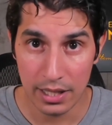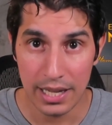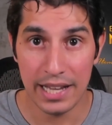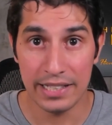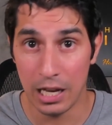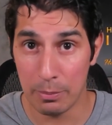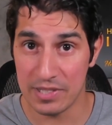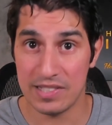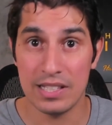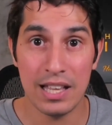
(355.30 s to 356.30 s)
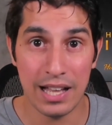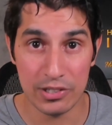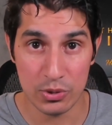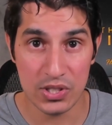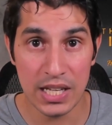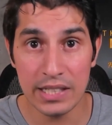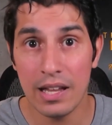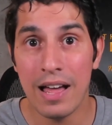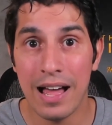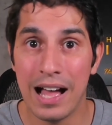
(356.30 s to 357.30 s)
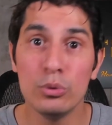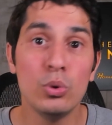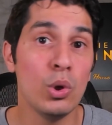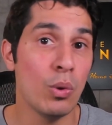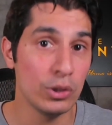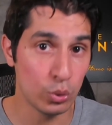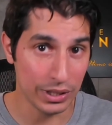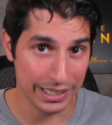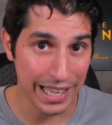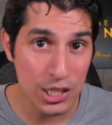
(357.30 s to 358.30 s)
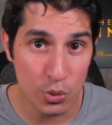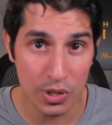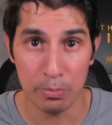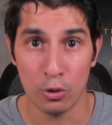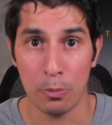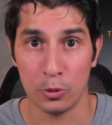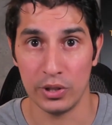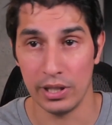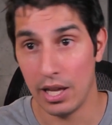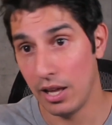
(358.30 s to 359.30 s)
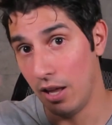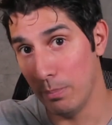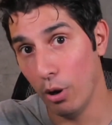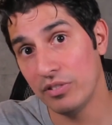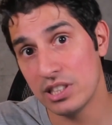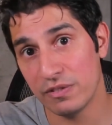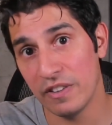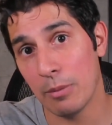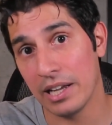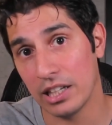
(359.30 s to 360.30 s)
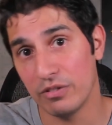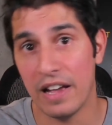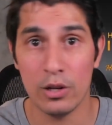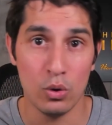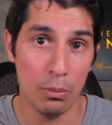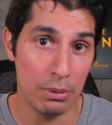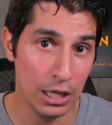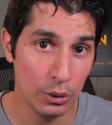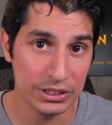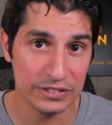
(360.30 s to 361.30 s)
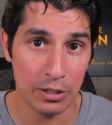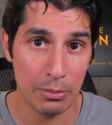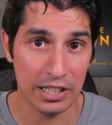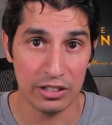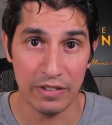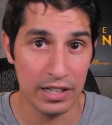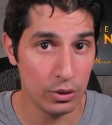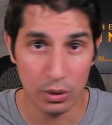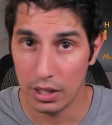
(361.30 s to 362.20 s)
and help us understand how do we want to engage with the property above this fair market value, below this fair market value,